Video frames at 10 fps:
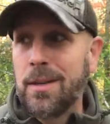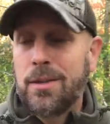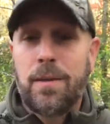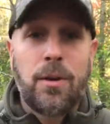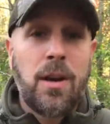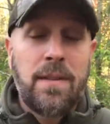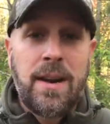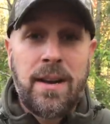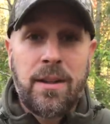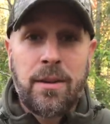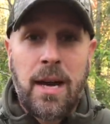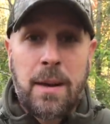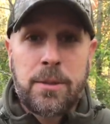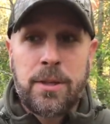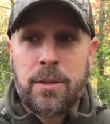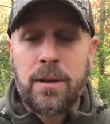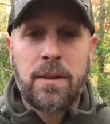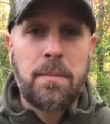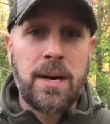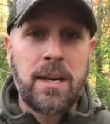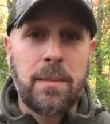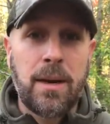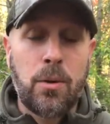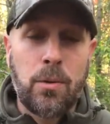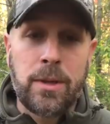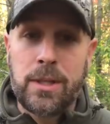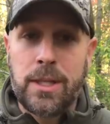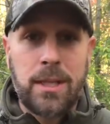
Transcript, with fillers: So if you don't have any other option, you don't have the money to buy cordage,